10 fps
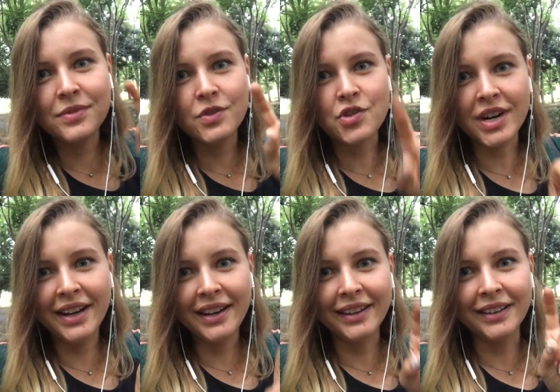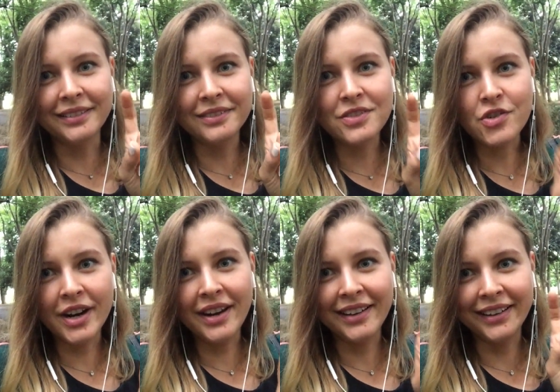try again,
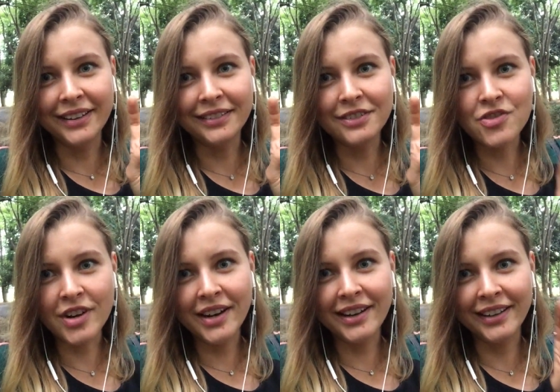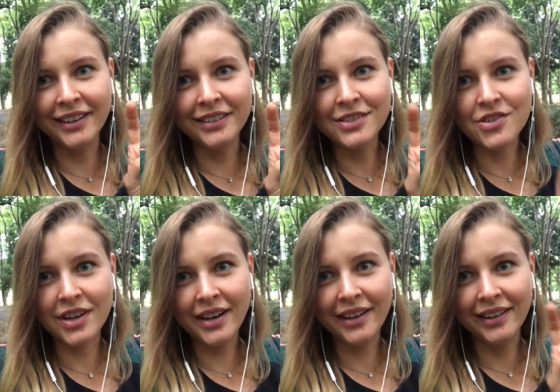try again, try again,
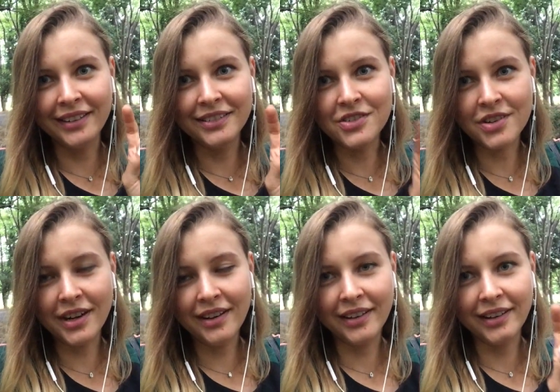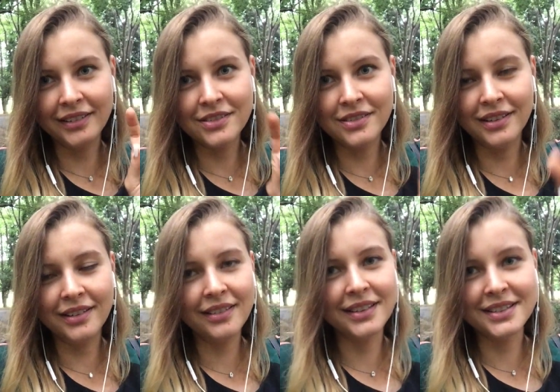try again, try again,
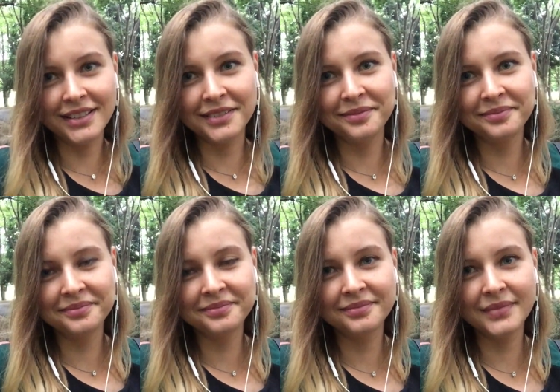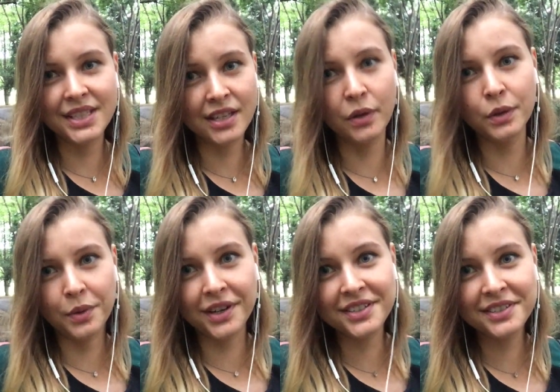and that's it. That's how it
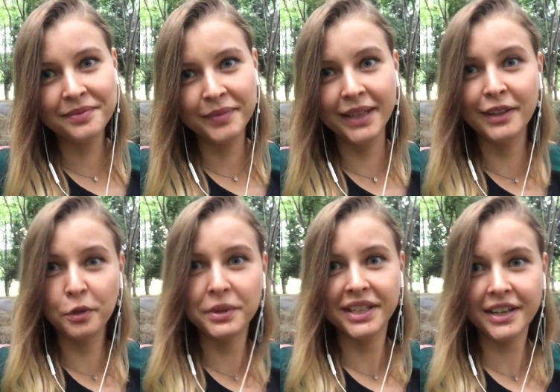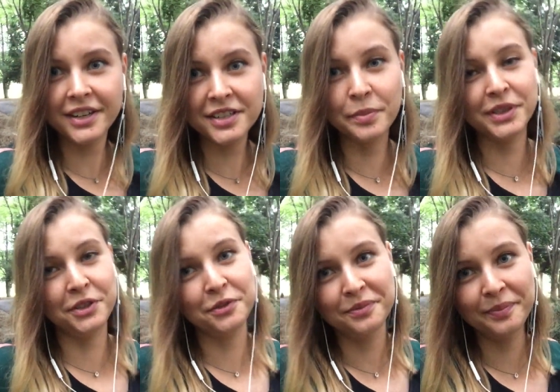works, and nobody cares but
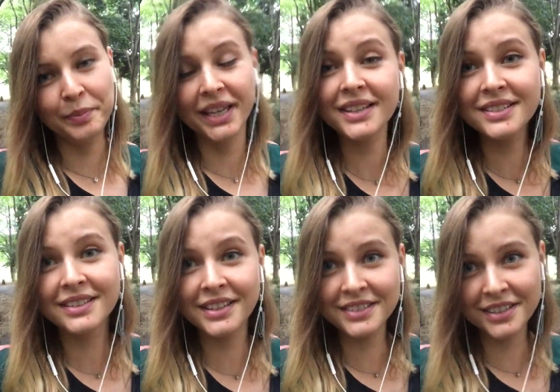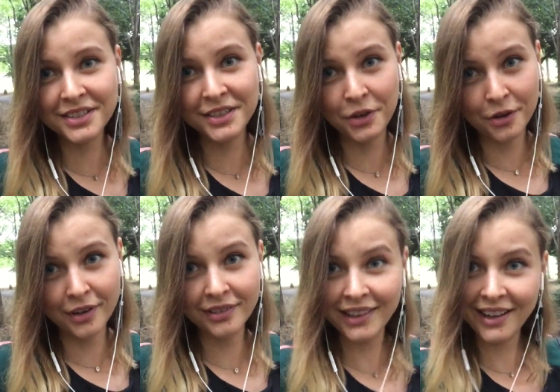you, because this is
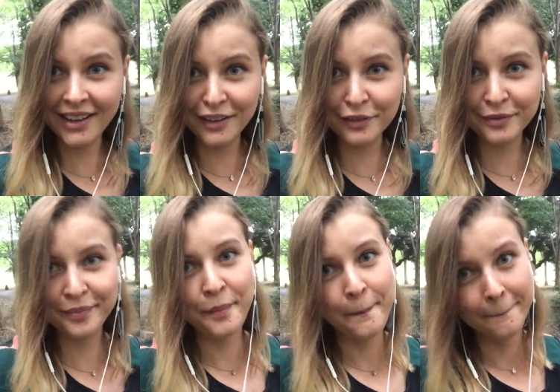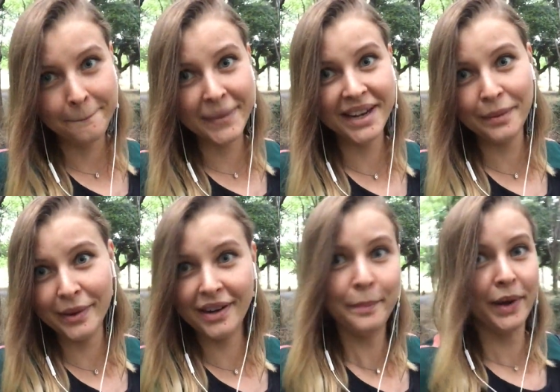your life.
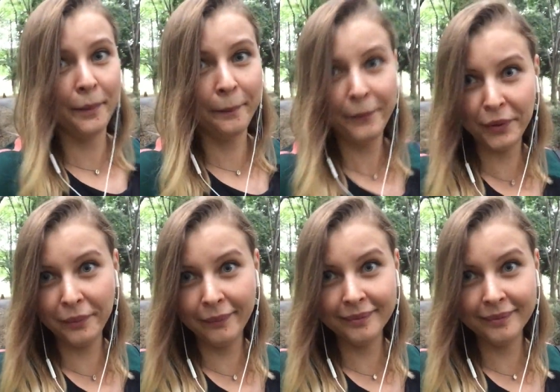Para-para-pam-pum.